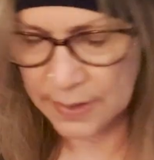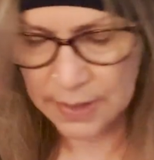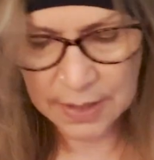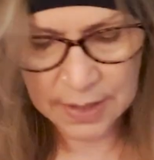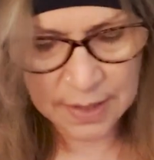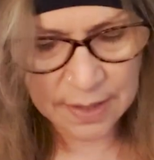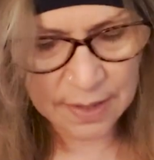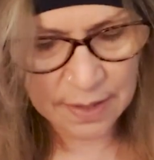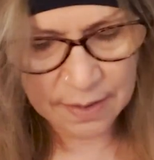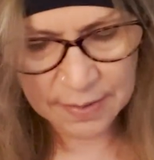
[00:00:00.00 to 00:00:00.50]

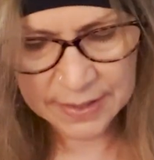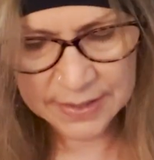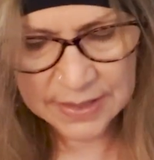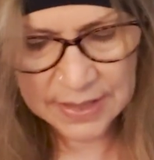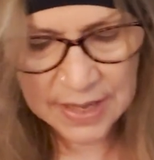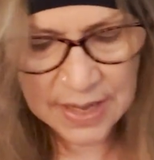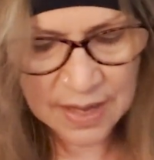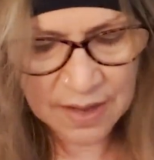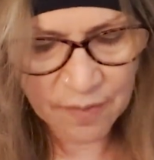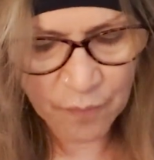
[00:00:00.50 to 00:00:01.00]
All right, the
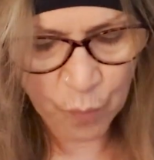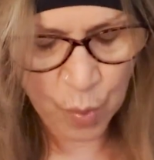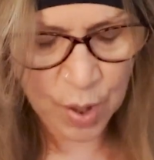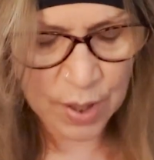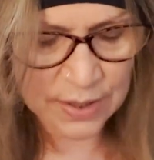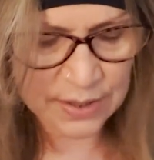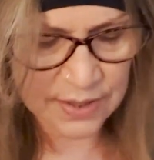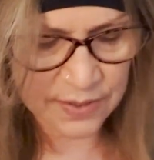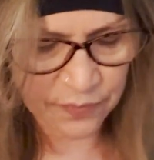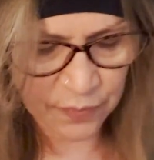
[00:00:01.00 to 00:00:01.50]
King of
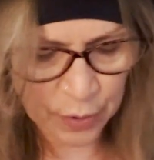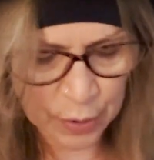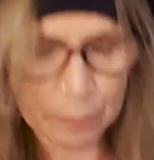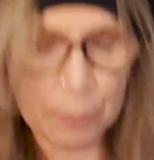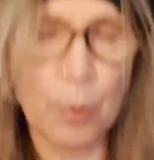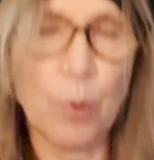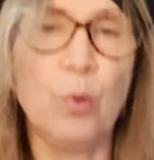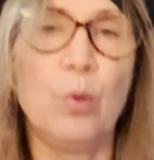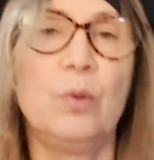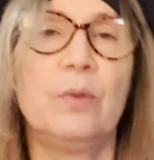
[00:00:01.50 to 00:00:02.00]
Wands is very
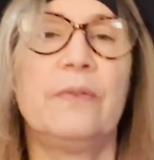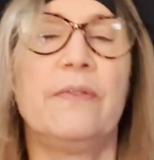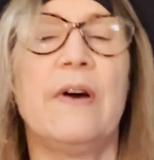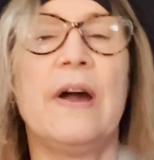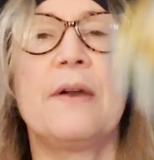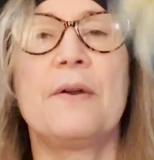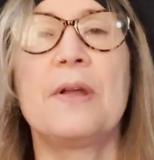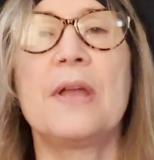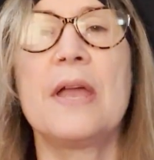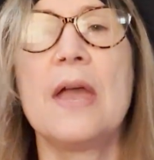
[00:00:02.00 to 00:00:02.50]
bold,
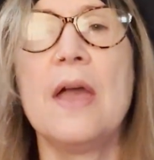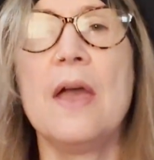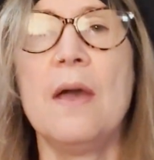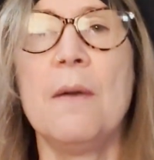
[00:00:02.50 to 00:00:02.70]
fiery,